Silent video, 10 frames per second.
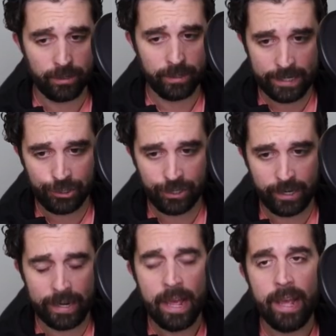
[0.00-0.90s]

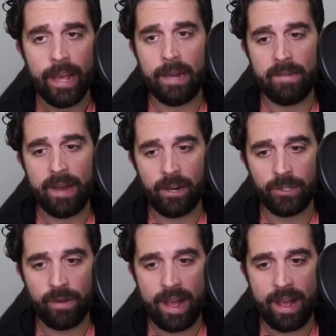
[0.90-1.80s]
edition and might
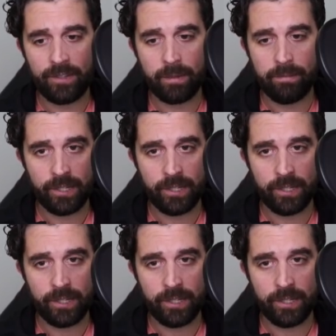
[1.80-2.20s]
also have some